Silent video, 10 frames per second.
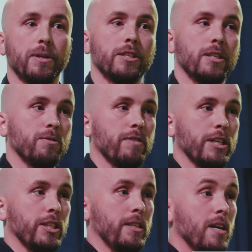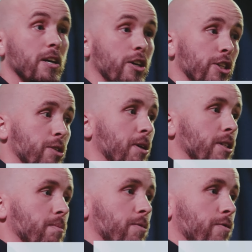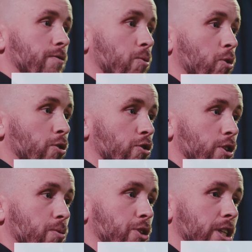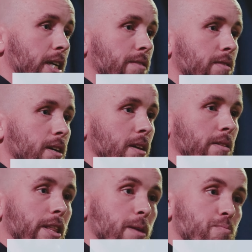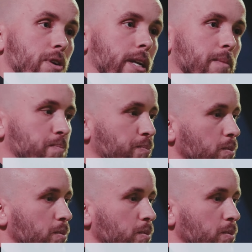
but in terms of actually customise them for what you're trying to achieve, then they're brilliant.